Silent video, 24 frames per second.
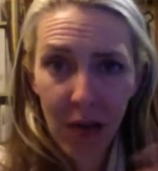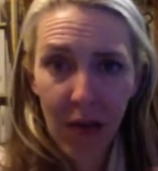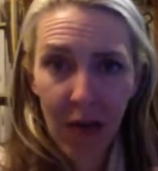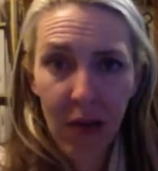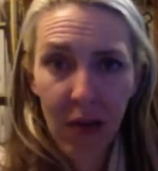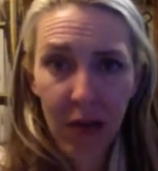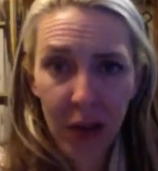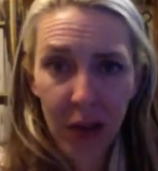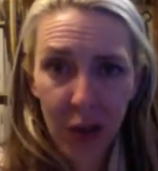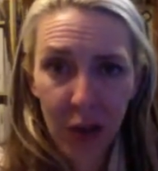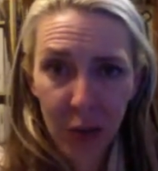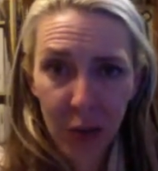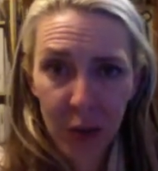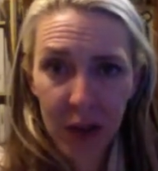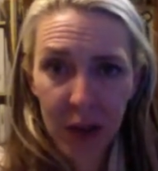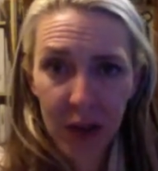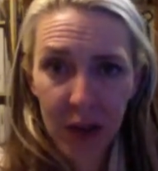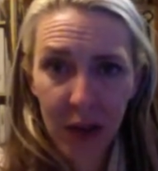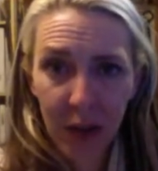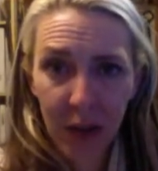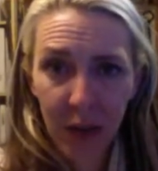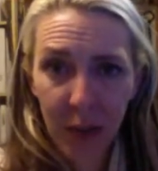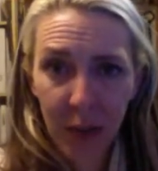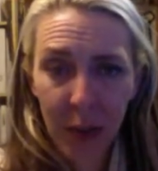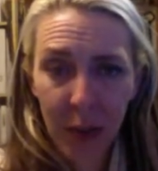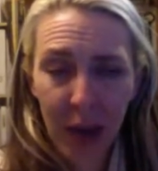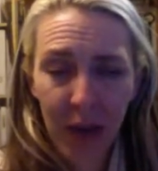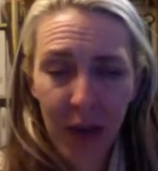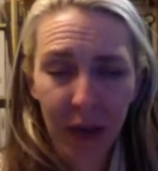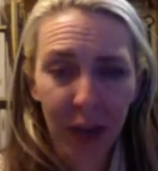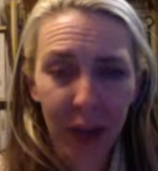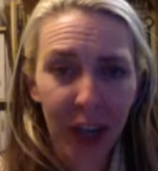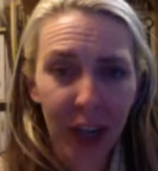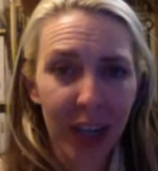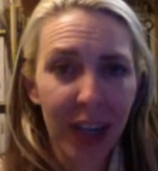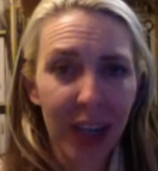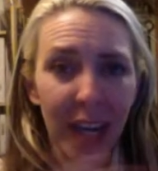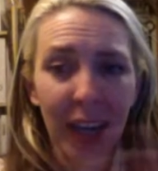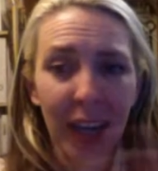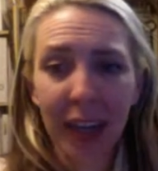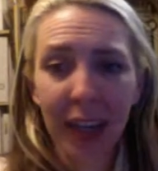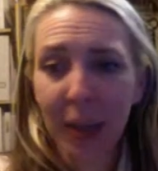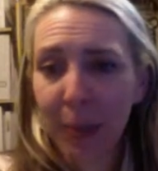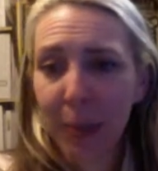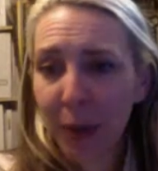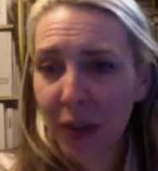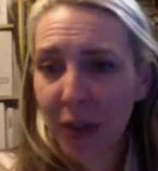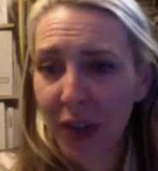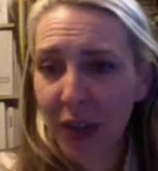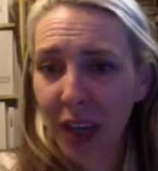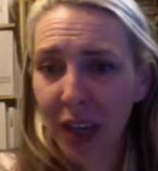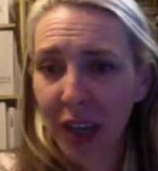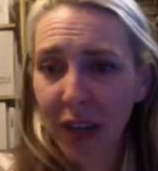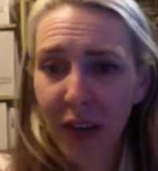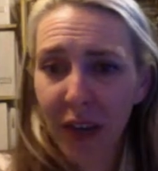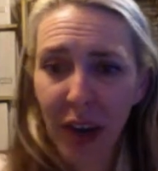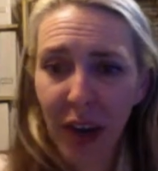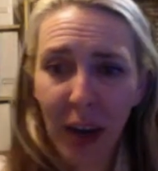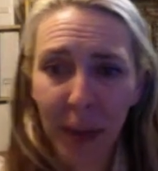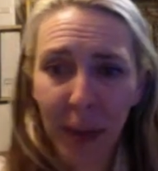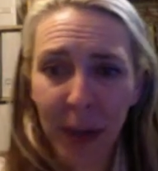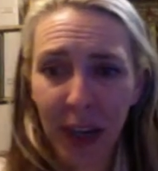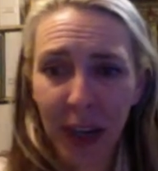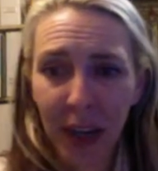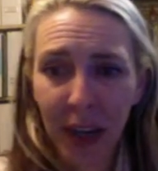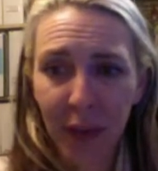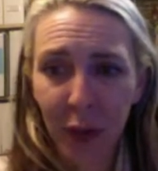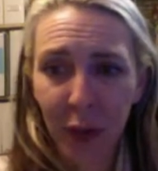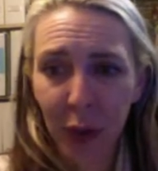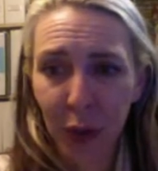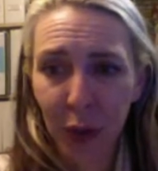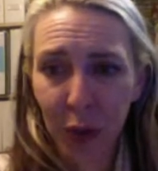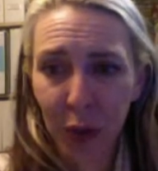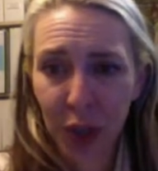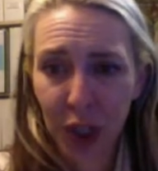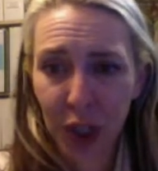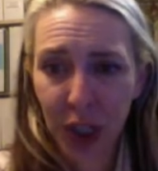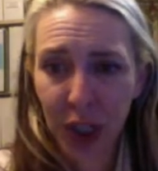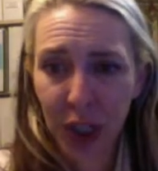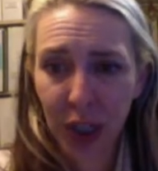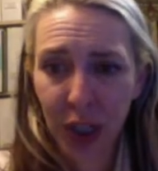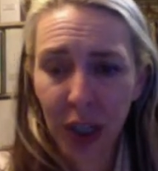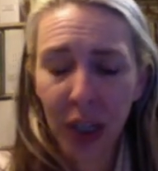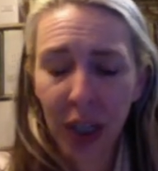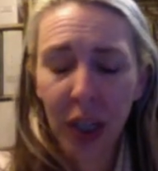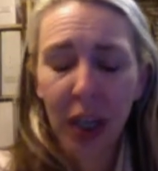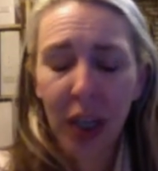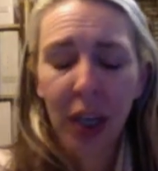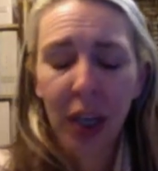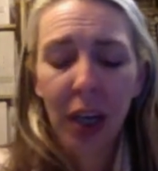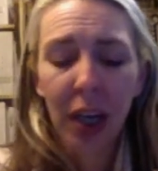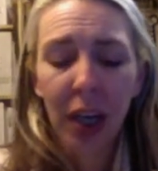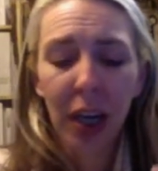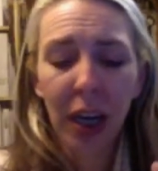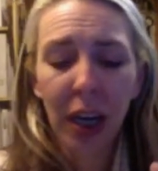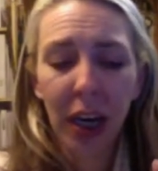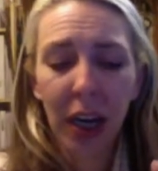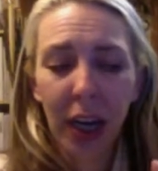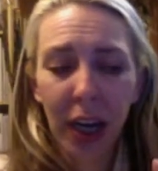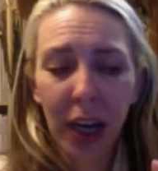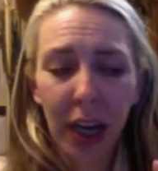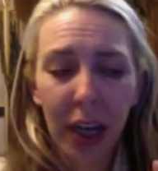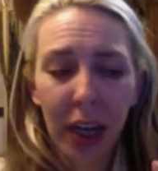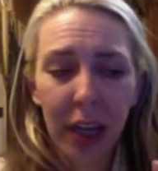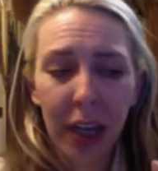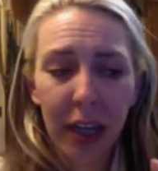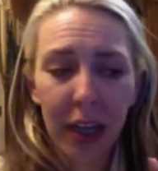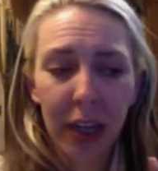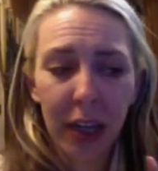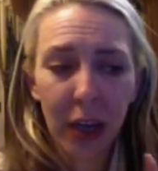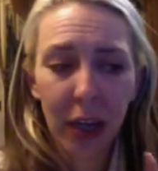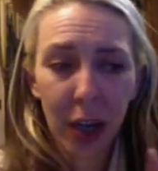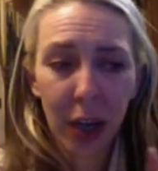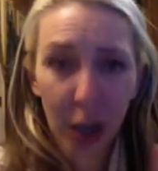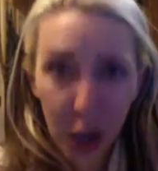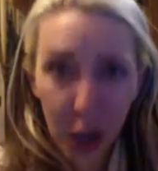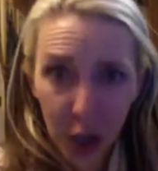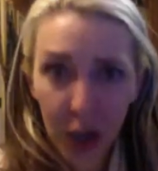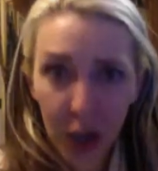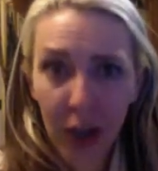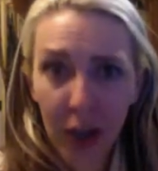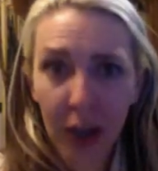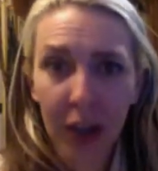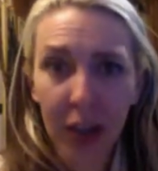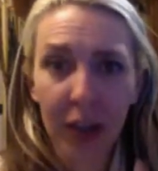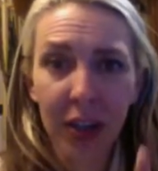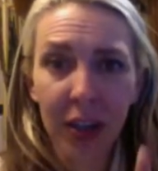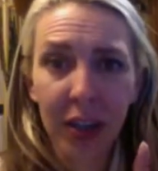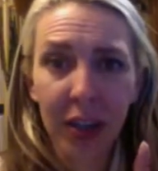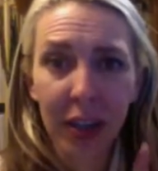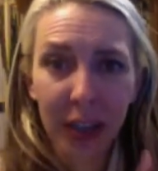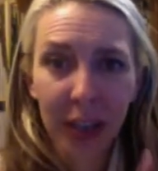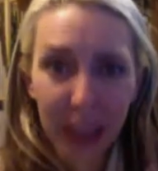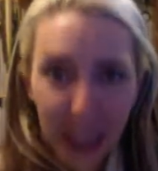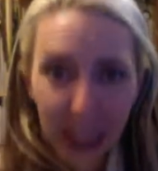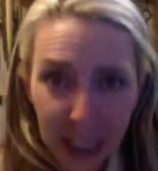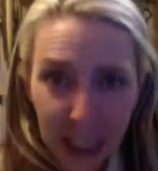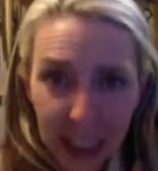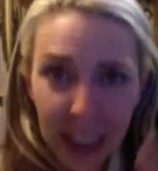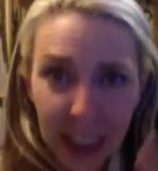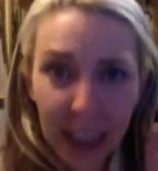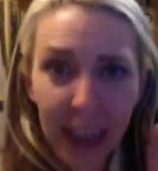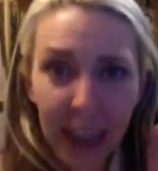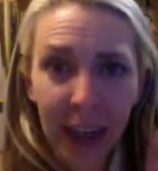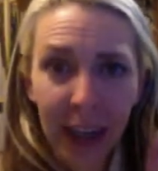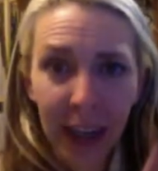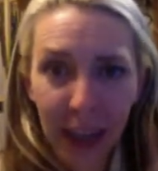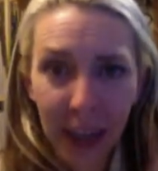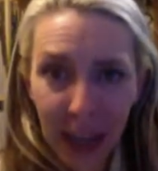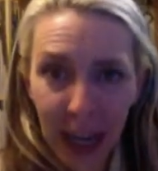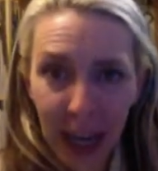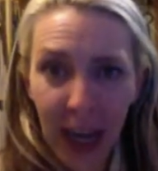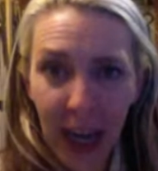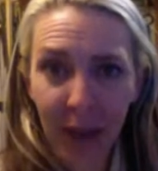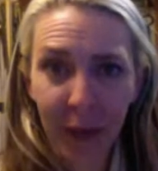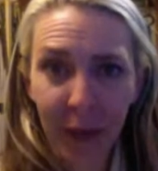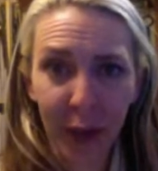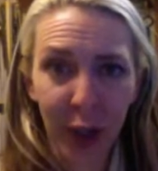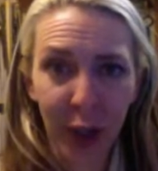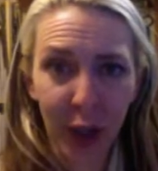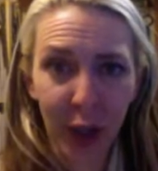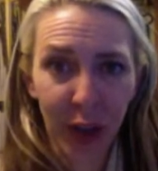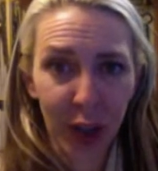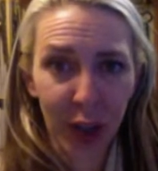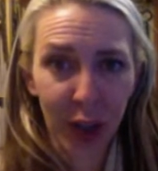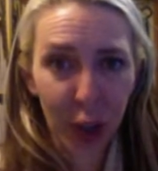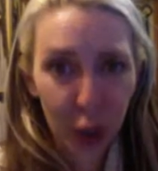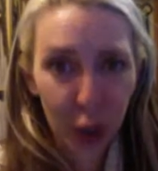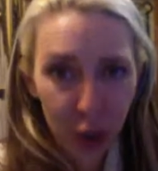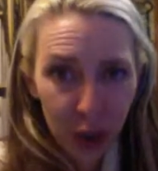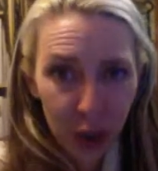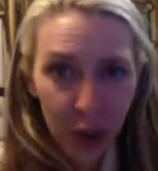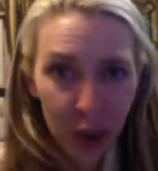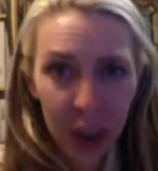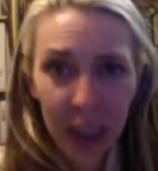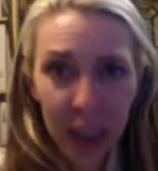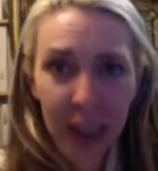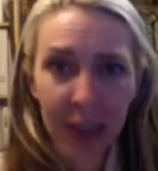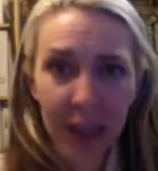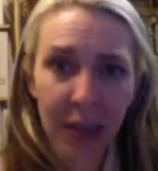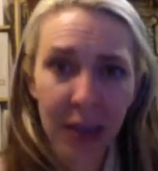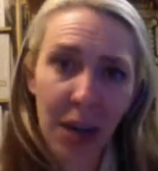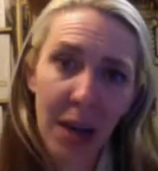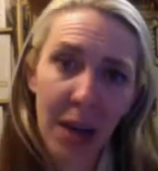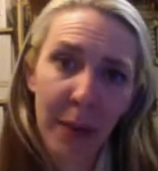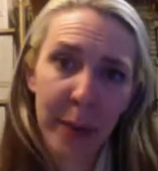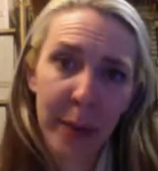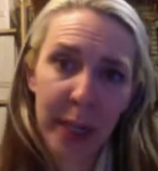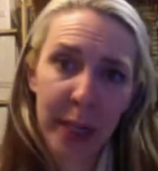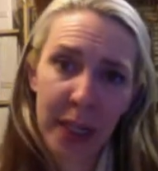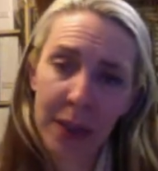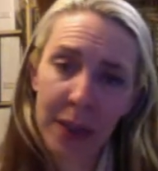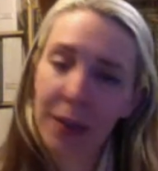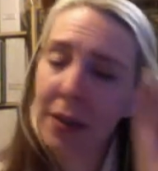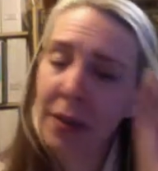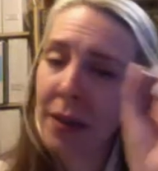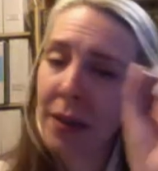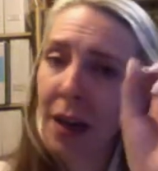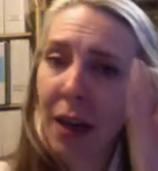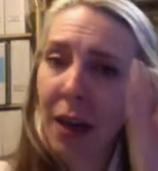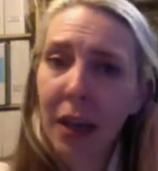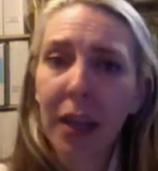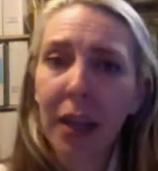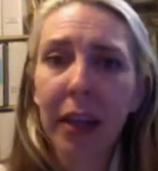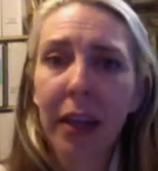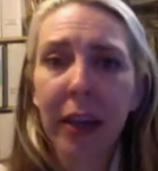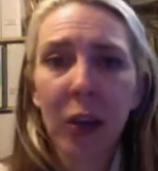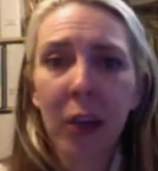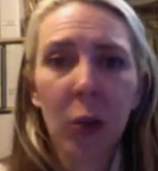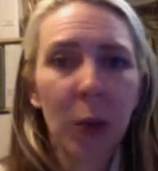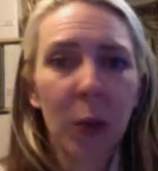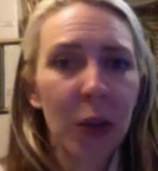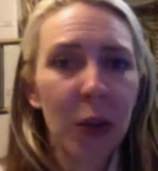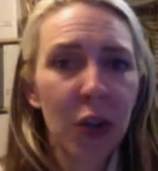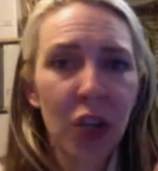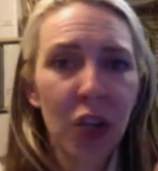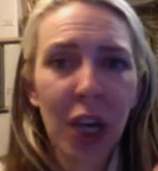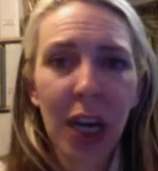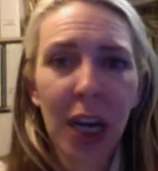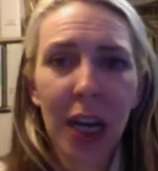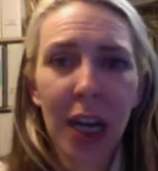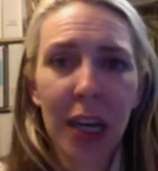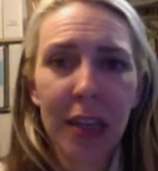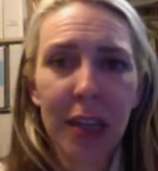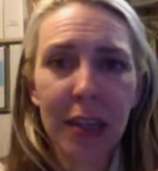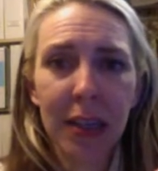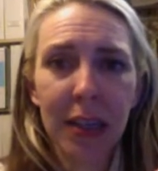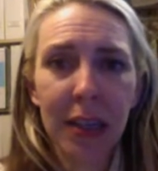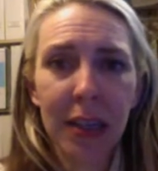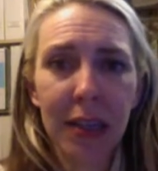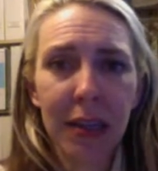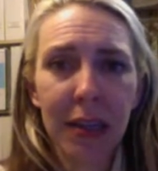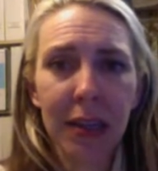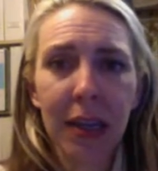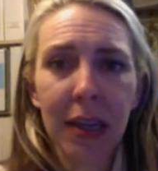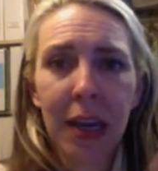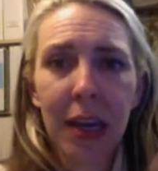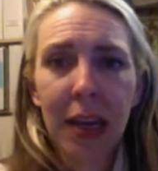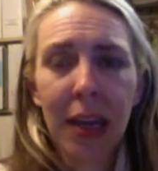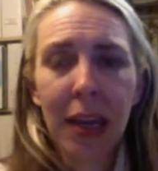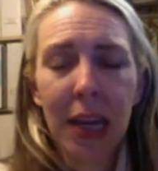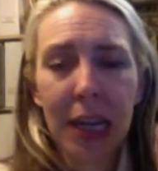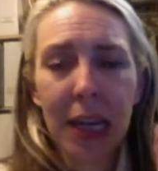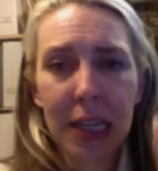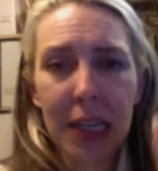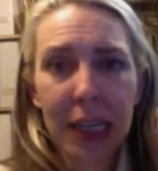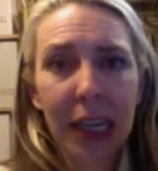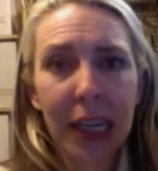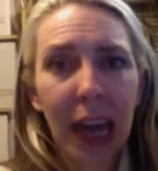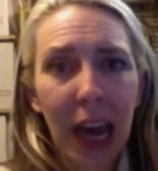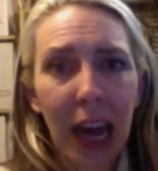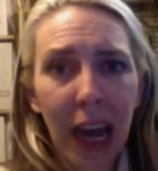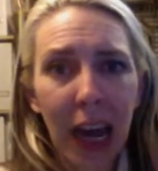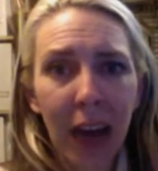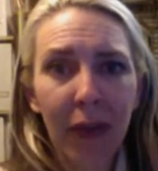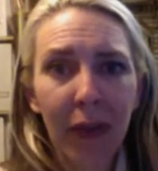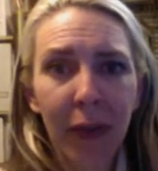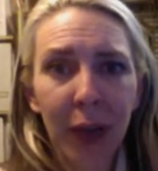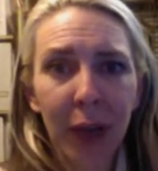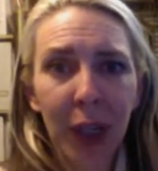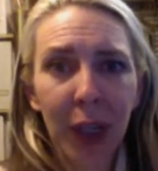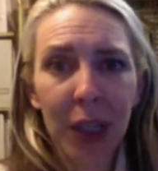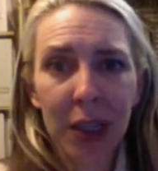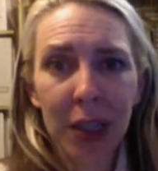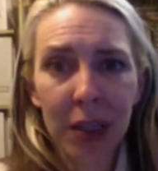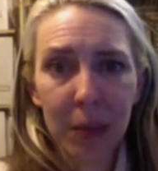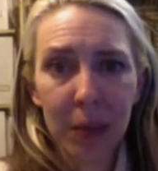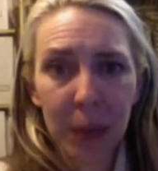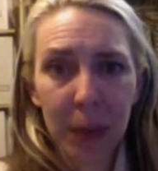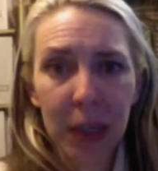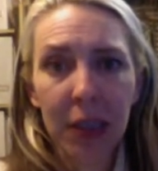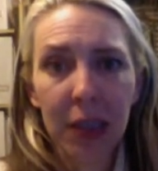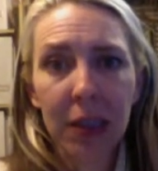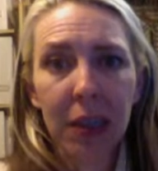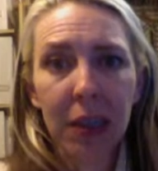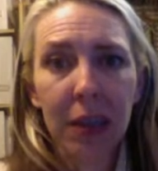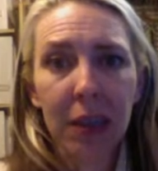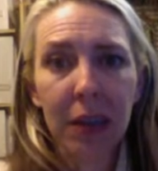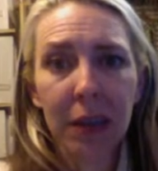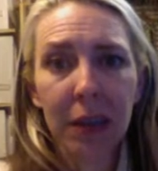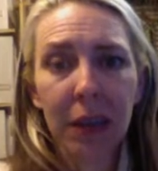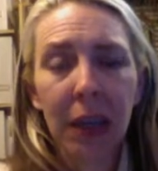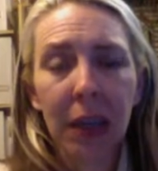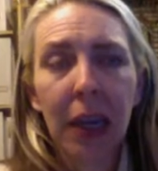All humans come from Africa. 90% of hominin evolution occurred in Africa. The earliest hominins, Sahelanthropus chadensis, That is an African species.